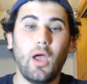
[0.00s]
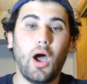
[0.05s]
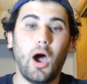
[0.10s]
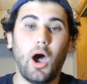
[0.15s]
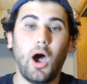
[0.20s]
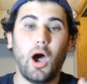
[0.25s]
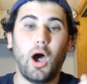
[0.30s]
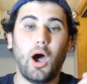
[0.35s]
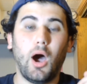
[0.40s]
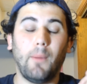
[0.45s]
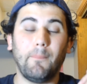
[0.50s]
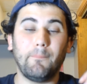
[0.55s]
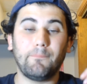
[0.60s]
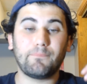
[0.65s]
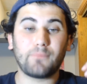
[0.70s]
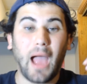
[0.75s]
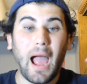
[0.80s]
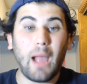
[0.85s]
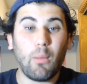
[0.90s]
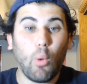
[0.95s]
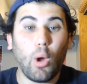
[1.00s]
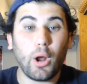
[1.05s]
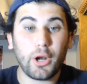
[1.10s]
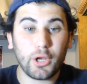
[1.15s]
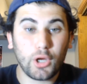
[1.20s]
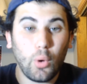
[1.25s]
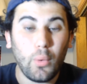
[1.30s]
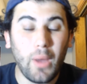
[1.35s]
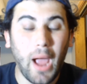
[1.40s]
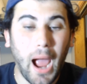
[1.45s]
I want
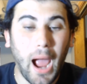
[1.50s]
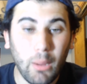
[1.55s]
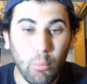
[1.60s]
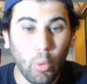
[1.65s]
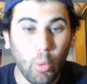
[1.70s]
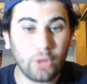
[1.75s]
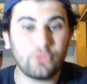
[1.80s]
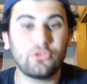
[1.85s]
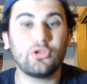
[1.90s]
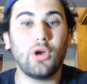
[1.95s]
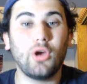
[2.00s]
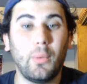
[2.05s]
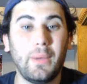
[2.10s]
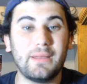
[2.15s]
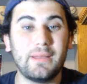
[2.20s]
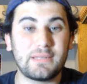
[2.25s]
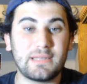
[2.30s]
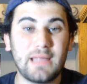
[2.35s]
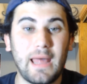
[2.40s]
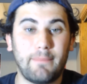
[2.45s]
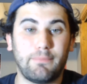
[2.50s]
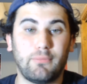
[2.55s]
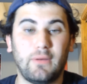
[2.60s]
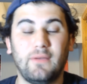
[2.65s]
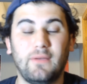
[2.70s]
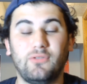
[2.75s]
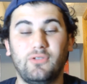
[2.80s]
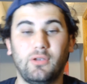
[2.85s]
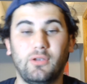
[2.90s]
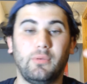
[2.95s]
to go into that
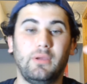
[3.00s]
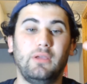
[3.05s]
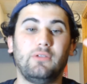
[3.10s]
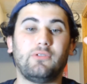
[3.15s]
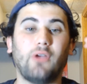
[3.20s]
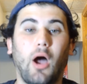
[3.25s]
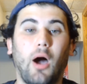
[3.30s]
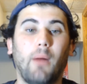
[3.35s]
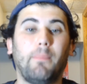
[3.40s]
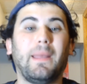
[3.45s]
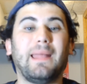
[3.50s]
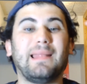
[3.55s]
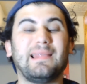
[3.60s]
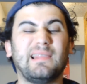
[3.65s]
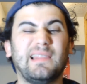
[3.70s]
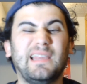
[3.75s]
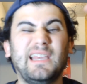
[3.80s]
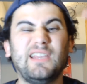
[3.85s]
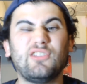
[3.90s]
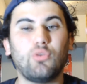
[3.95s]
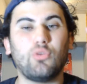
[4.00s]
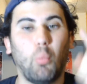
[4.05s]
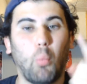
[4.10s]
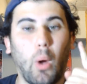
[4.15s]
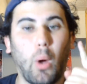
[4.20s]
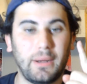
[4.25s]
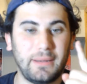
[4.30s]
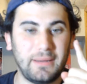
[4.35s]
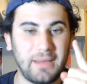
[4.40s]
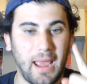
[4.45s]
Braves series up at least
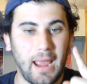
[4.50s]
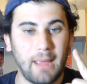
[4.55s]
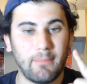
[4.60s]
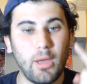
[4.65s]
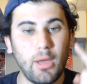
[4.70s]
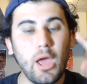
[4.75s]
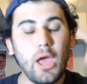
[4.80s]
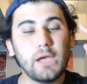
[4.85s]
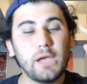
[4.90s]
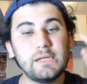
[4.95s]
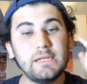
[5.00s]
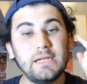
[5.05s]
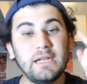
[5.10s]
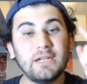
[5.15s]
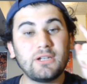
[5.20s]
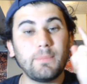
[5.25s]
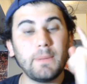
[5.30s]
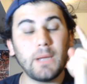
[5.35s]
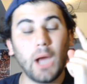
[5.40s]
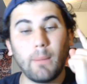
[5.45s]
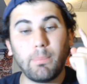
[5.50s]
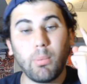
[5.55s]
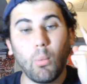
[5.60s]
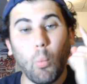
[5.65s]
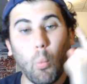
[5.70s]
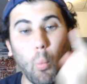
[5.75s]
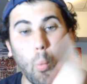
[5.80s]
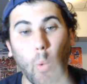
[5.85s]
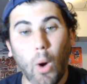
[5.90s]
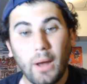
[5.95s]
1 game. You need to be up
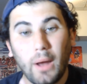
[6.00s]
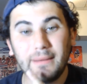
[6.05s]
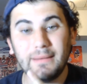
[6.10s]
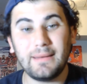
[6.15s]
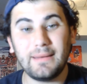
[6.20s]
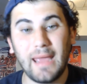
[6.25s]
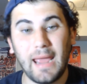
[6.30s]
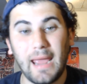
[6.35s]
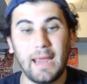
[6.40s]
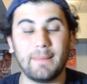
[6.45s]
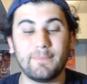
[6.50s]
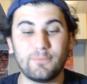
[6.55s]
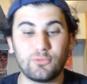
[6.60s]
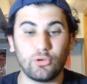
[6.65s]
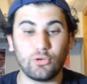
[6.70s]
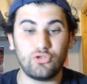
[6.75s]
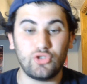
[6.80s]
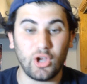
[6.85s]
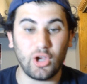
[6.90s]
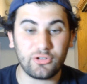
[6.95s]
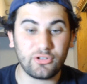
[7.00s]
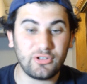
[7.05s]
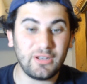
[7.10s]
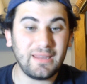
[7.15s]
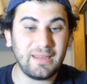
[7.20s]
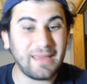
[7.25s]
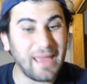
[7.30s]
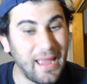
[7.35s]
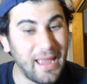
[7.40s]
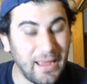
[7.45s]
1 game, so just in
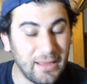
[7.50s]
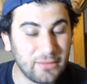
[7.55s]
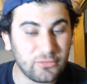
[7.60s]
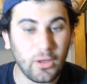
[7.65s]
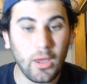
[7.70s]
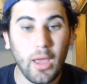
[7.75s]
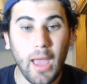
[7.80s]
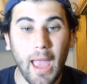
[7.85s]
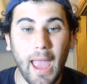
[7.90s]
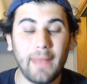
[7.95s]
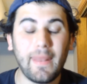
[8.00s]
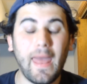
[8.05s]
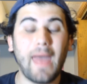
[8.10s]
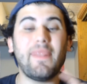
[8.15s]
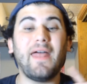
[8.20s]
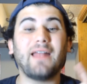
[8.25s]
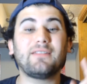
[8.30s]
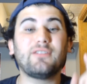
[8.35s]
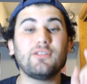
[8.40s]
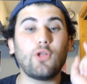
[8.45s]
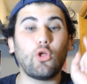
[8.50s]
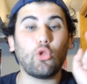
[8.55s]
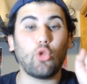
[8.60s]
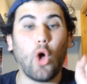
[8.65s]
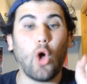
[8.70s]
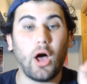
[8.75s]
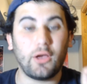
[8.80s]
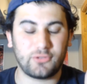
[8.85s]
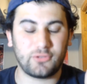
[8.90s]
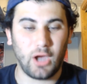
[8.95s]
case, and that's in the
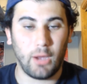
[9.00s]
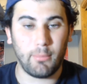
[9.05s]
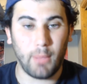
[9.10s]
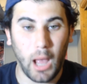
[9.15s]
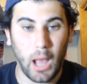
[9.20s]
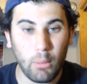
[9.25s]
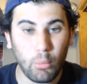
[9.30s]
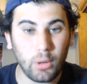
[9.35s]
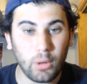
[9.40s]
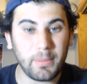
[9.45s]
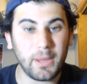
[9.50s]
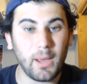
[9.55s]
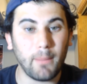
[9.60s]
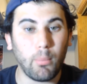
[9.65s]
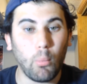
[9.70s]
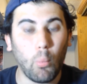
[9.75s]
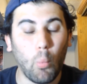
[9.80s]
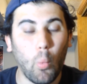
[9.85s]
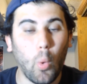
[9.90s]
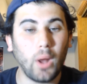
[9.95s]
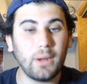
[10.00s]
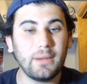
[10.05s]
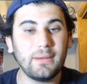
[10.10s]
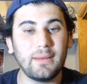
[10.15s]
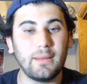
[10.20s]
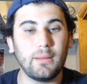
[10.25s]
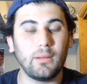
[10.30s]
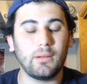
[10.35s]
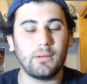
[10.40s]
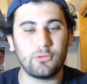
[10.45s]
loss column. I want to be up
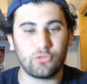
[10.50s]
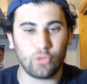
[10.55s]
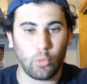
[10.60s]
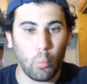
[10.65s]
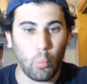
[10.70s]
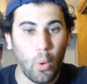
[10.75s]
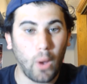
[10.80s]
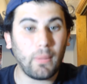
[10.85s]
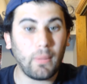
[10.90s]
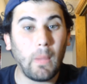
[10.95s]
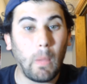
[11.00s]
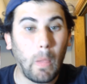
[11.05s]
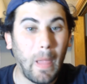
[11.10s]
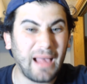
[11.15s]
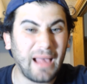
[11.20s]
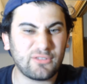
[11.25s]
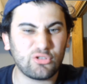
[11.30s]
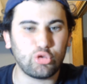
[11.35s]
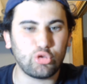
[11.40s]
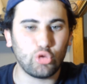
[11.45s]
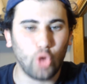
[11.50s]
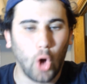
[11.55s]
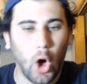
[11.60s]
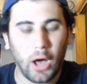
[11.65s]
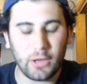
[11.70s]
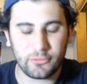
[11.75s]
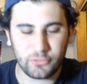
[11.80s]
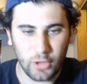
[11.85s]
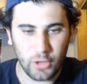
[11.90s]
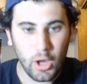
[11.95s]
1, so 1 less
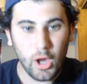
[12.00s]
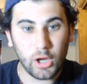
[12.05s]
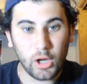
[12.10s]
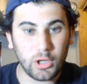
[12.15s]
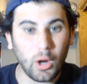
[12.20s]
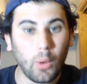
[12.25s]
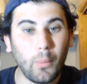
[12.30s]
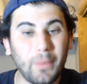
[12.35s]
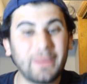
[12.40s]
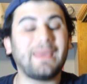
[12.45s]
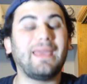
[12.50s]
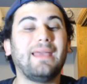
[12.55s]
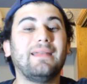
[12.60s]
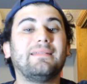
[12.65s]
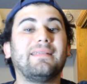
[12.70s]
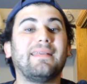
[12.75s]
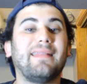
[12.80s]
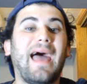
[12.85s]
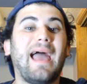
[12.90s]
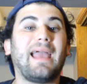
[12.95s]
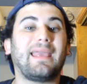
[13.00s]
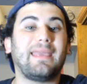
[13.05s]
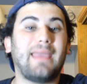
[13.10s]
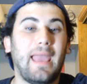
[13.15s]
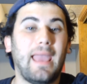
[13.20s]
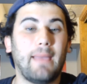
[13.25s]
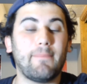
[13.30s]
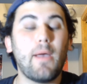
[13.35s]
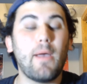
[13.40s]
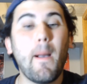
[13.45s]
loss going into that
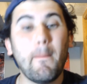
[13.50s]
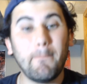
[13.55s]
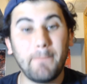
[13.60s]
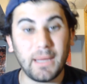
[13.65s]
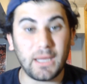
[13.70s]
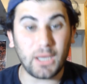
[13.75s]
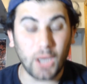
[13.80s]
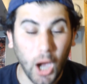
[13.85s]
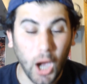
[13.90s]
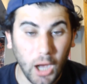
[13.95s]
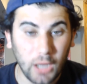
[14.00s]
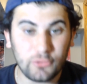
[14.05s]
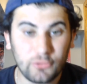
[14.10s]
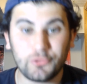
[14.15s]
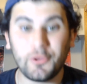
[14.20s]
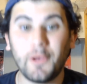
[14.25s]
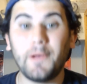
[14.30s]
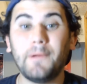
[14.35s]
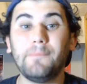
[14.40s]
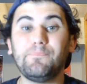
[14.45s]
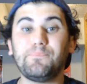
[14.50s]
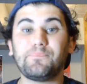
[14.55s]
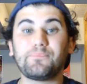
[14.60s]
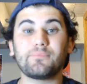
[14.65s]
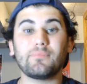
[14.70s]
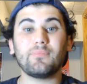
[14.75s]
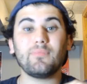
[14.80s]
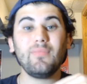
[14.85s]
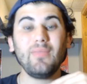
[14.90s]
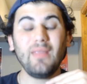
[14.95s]
game, because
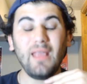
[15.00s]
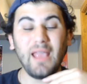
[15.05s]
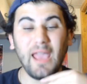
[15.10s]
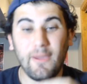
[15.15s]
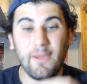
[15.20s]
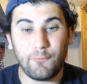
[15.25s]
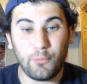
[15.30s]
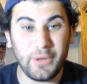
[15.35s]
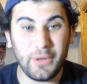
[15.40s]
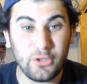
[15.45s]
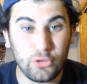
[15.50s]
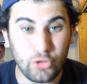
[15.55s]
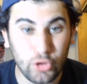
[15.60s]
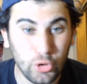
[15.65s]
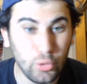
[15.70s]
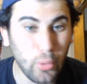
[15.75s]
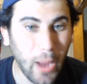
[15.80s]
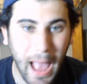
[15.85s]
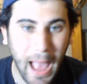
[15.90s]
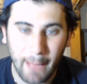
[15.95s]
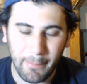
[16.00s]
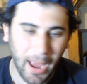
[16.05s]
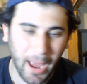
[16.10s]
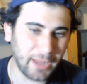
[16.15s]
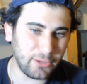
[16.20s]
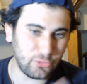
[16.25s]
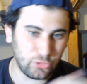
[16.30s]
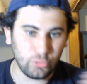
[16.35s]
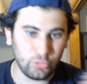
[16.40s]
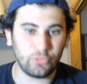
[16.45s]
if we do have, I
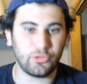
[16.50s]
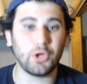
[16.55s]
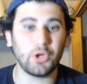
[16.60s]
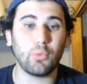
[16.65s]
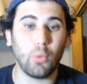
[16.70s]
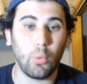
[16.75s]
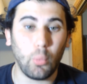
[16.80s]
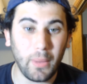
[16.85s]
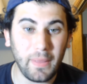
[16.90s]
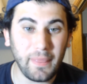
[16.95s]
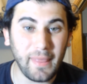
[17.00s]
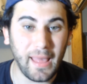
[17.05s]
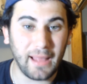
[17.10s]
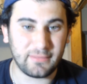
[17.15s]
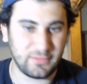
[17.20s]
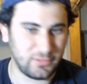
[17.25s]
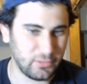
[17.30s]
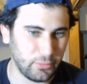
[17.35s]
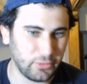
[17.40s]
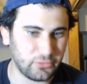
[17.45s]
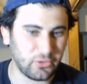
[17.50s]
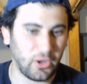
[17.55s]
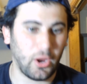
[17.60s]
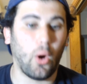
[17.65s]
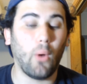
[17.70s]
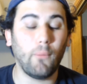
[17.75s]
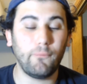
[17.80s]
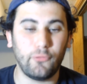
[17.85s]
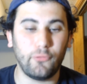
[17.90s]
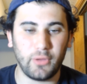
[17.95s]
do think we'll win that series. I
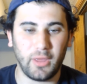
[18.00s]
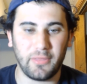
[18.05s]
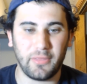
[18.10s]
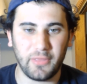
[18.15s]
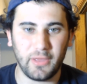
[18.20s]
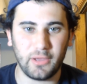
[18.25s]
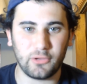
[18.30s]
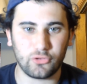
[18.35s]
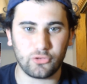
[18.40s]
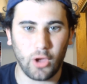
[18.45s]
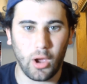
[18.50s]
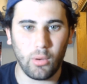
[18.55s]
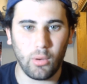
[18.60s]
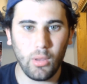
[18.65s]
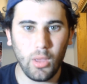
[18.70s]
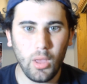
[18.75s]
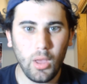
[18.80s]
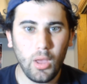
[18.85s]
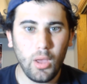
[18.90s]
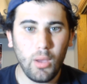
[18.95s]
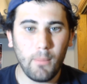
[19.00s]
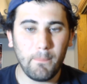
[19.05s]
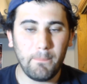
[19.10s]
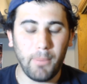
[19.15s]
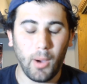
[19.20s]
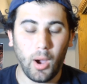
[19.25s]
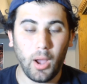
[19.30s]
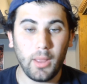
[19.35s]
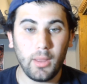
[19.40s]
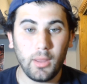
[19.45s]
think so,
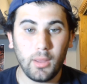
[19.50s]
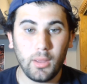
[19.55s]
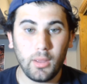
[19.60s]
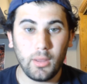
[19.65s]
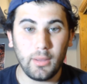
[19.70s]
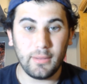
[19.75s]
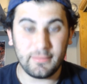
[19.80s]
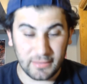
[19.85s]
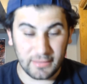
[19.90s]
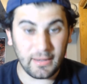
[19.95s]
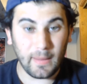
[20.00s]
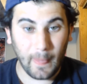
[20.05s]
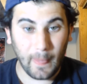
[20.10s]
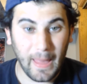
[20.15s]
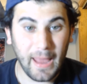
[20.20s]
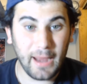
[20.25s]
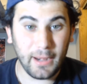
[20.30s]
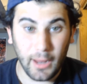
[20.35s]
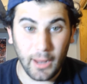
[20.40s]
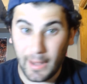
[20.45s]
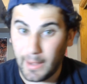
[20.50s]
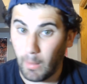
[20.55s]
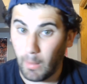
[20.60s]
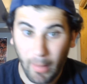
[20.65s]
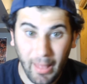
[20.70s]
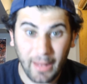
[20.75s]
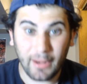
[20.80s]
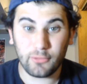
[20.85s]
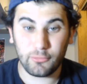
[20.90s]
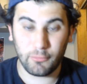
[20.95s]
but it's in Atlanta, and
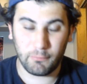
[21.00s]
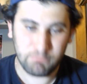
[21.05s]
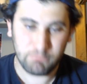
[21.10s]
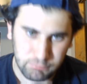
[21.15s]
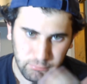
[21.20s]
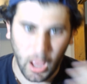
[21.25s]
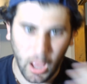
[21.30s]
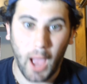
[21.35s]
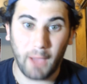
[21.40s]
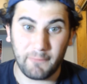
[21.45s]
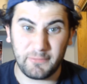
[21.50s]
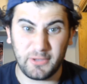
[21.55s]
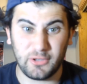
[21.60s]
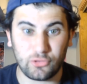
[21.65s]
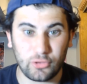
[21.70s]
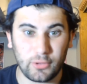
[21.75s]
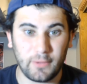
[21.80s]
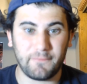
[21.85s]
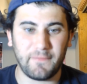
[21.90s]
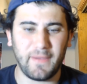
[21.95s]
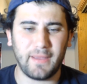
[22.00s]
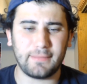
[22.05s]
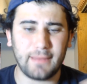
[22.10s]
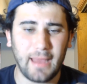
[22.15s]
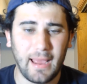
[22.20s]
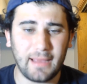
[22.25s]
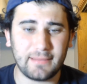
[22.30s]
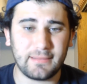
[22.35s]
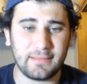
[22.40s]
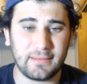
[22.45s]
Atlanta's obviously a
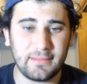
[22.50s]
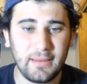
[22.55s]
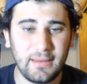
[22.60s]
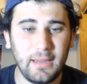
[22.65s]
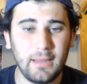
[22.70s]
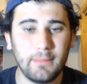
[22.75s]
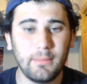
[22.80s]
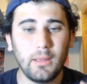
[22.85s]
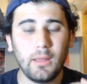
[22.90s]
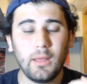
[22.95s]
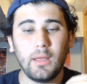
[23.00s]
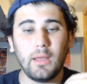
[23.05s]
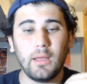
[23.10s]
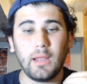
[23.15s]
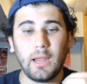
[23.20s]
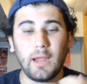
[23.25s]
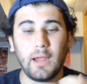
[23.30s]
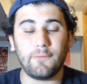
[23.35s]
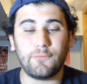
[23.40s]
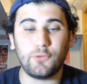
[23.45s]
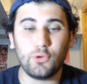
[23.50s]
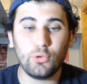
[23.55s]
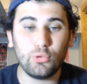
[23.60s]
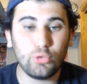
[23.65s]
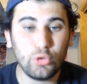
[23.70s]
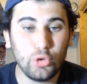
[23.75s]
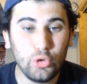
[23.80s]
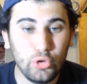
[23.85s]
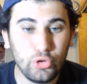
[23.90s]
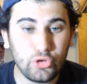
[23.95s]
fantastic team. If you
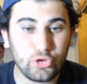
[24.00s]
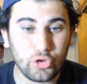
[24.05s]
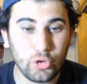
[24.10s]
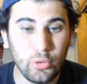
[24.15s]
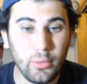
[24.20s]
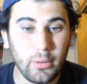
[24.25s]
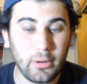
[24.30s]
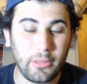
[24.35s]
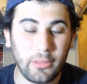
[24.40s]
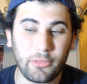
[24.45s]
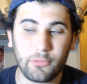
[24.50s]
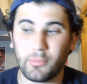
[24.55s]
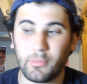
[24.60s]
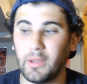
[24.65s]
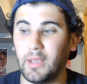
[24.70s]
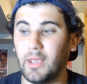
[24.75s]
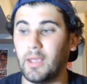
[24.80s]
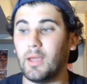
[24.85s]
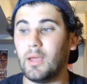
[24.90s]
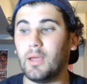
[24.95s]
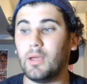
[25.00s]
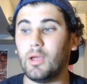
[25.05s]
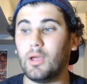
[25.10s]
lose 2 out of 3.